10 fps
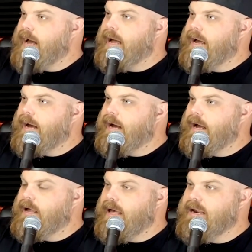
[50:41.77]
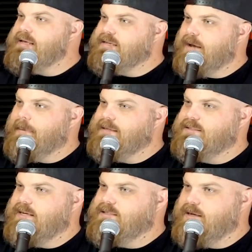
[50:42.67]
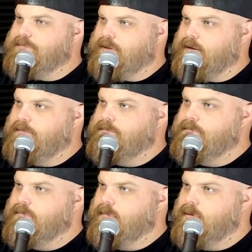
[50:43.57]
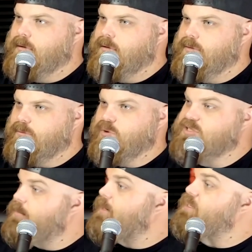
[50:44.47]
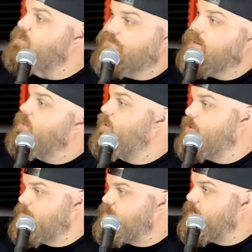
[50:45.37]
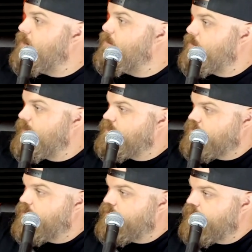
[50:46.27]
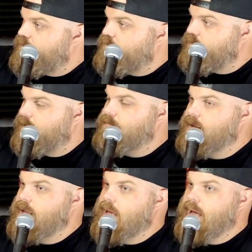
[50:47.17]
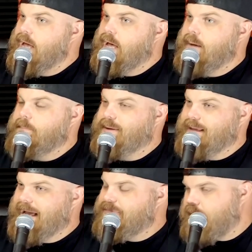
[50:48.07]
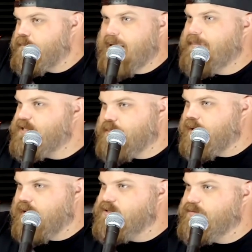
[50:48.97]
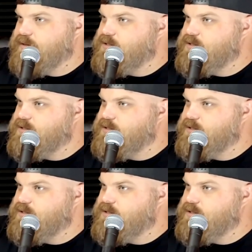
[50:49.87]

I, anytime I say something where somebody's offended or upset or that sort of thing, right? But I, maybe it's because of